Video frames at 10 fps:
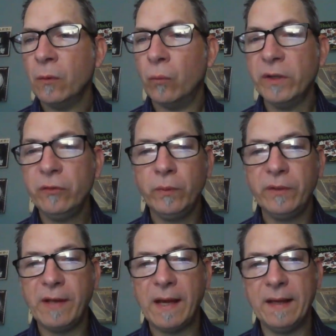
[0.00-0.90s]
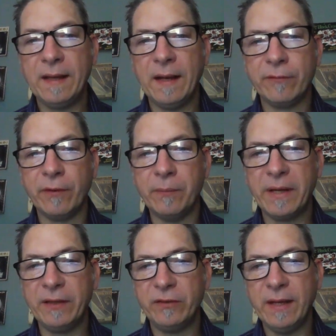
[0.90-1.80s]
Once we've got
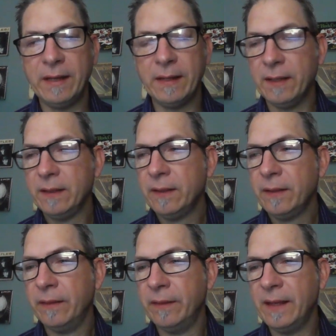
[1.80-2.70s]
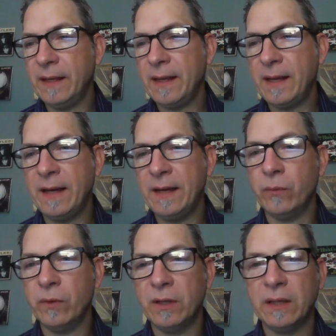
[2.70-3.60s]
everybody's data, then I
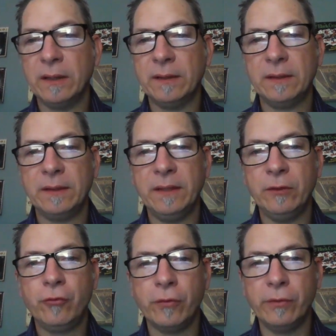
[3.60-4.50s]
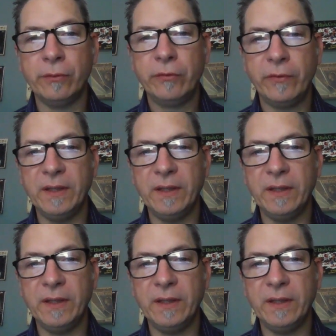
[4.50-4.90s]
will introduce